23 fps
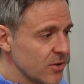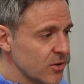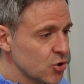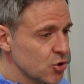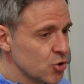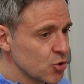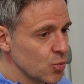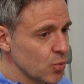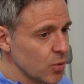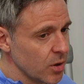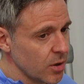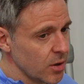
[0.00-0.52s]

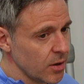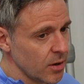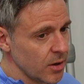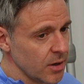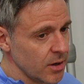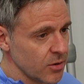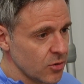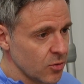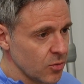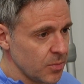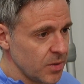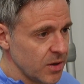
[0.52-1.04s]
too early
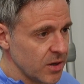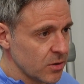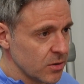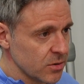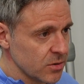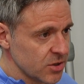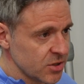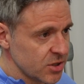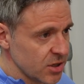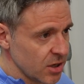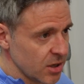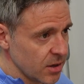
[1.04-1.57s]
to be
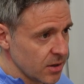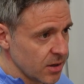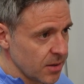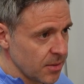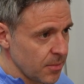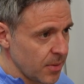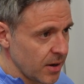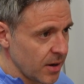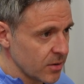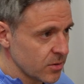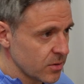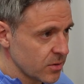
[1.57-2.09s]
concerned
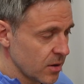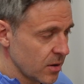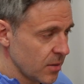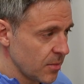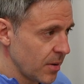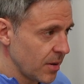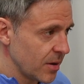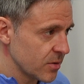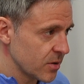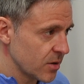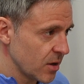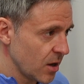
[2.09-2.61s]

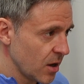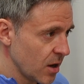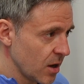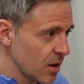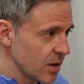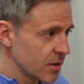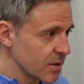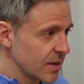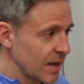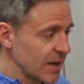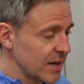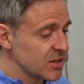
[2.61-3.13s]
about the
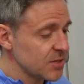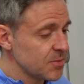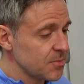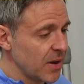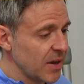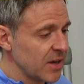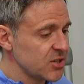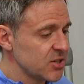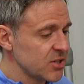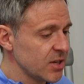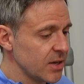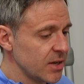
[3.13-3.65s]
heart,
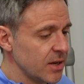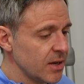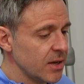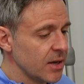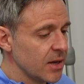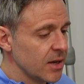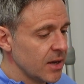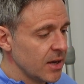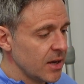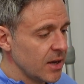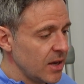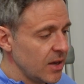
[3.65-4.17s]
especially
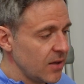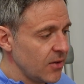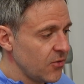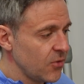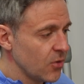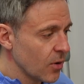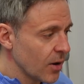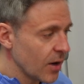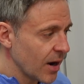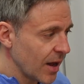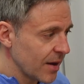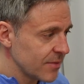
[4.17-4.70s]
if
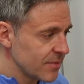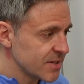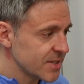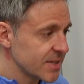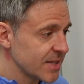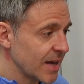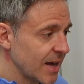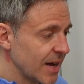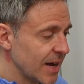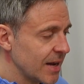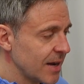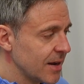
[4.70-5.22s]
your
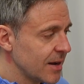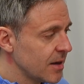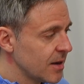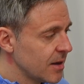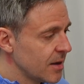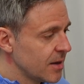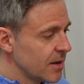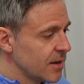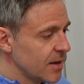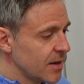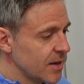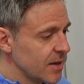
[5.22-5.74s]
lifestyle
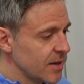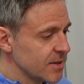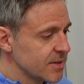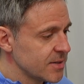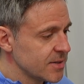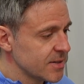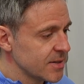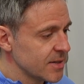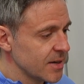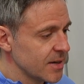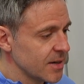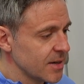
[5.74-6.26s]

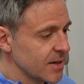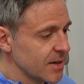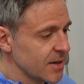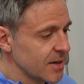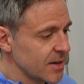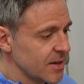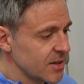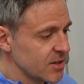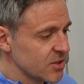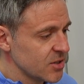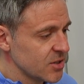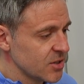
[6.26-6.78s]
is
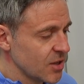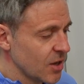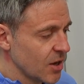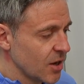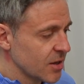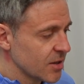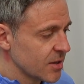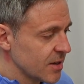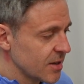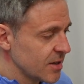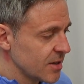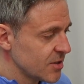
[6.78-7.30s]

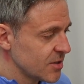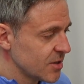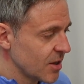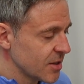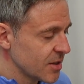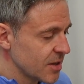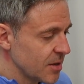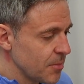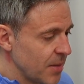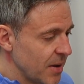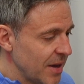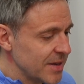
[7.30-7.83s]
not
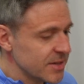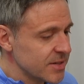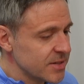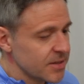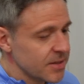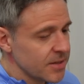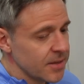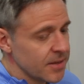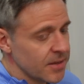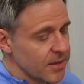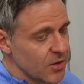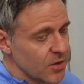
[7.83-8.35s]
the best.
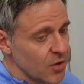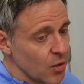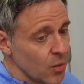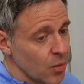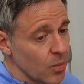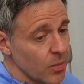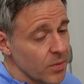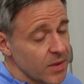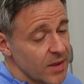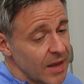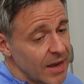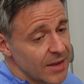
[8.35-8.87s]
So
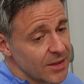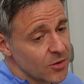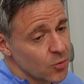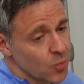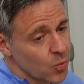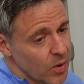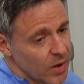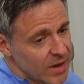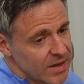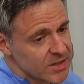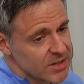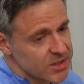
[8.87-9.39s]
that
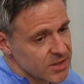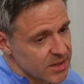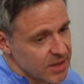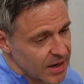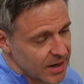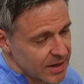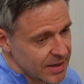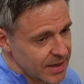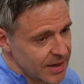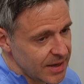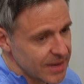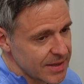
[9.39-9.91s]
raises the
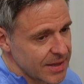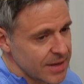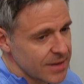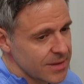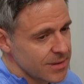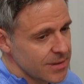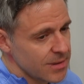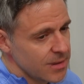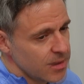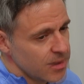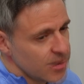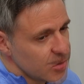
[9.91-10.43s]
idea
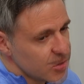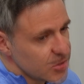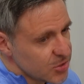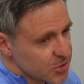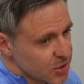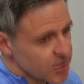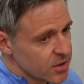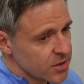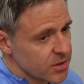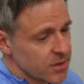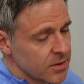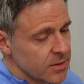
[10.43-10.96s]
that
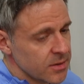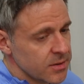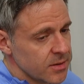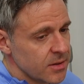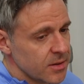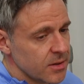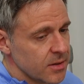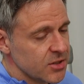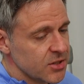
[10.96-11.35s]
certain